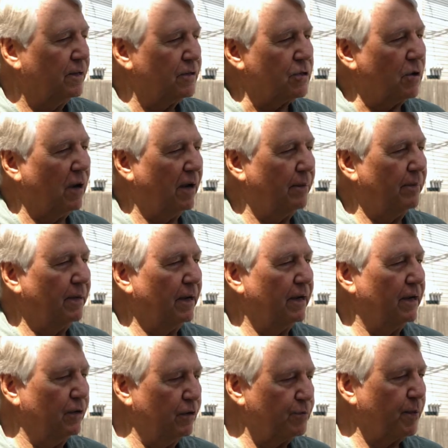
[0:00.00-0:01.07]
So I'm a
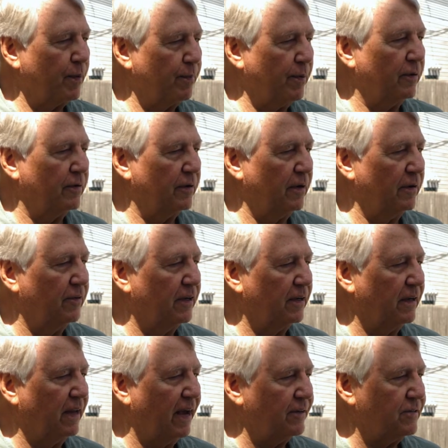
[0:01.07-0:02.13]
huge proponent of it.
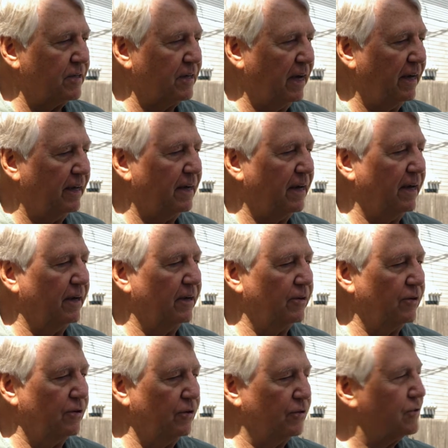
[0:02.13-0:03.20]
Last night I
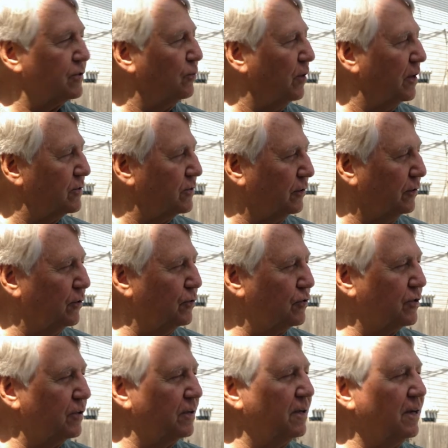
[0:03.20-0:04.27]
introduced a
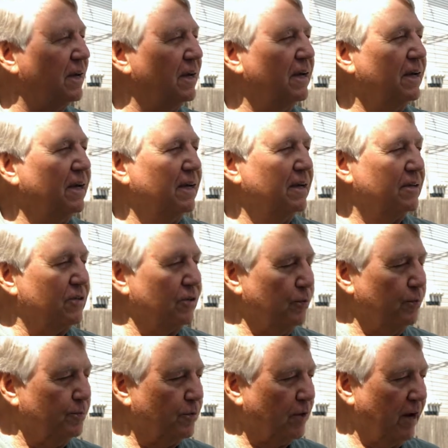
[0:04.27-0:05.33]
resolution
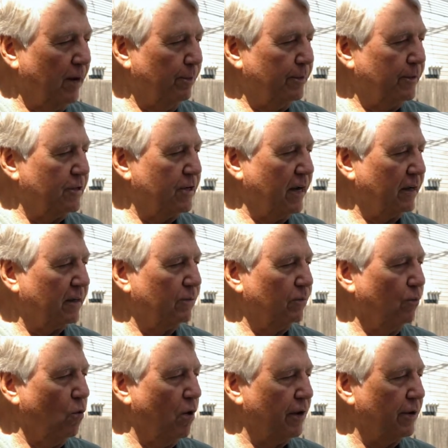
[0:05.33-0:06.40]
to try to protect
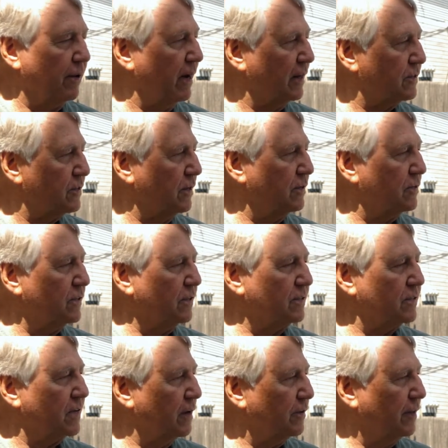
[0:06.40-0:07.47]
water access at
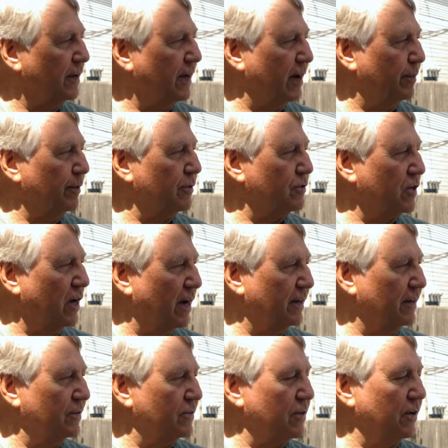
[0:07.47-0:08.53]
South Annapolis
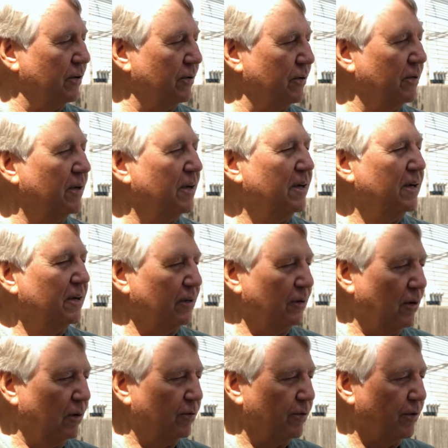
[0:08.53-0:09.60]
Yachting Center,
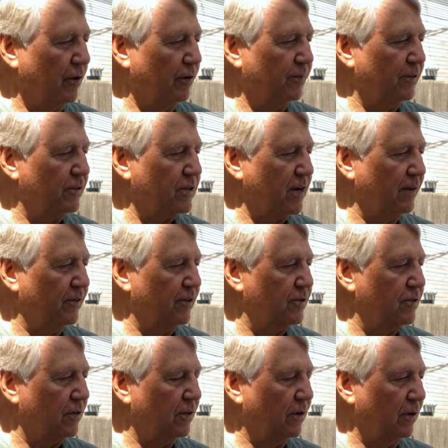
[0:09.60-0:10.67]
along with Alderman Savage
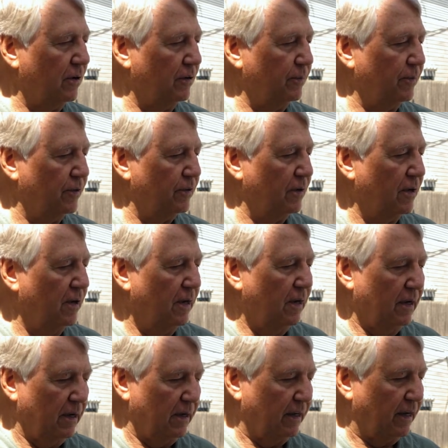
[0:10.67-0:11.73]
and Alderman
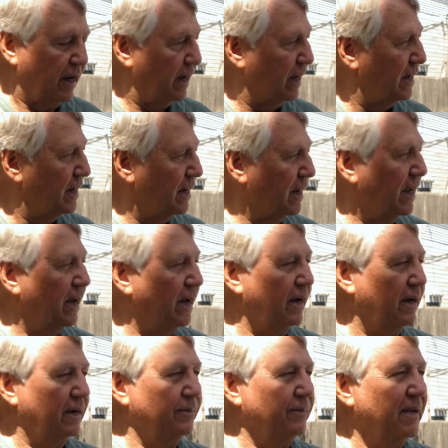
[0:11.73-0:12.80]
Gay.
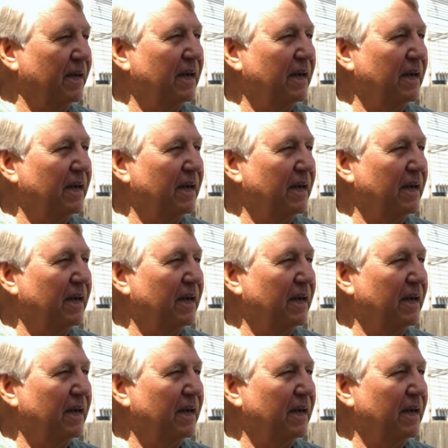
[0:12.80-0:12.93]
I'm